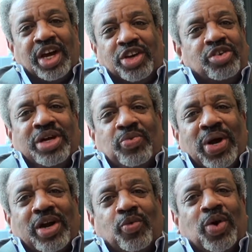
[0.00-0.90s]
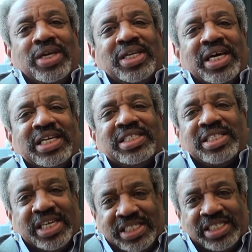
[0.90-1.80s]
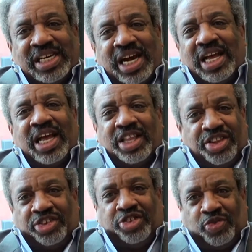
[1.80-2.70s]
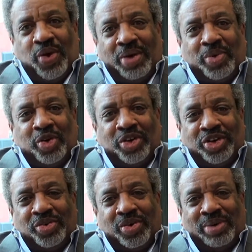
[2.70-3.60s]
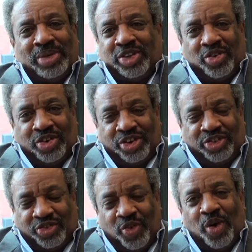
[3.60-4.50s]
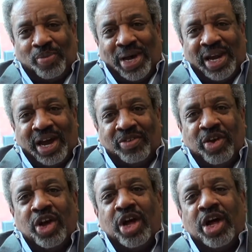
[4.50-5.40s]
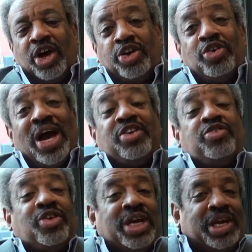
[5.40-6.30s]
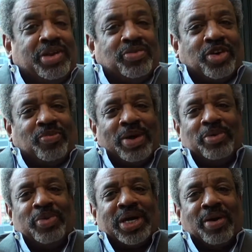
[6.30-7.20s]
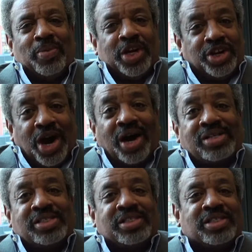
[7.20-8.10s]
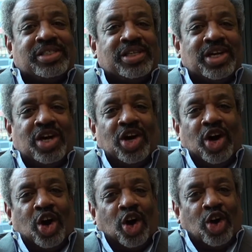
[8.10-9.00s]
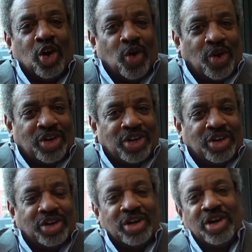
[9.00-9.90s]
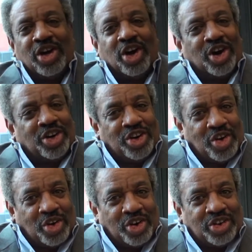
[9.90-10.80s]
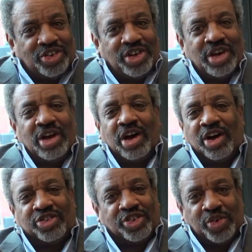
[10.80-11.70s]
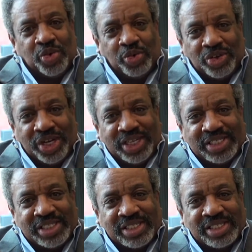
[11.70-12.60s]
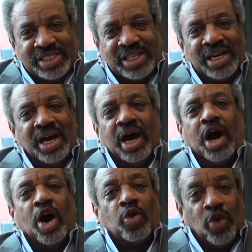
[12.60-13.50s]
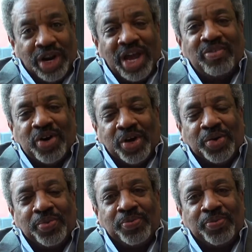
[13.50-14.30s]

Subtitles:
You didn't wake up one day and say, this is what I'm going to do. I'm just going to destroy my life. You had dreams of maybe becoming a doctor, a lawyer, a nurse, a school teacher, or whatever.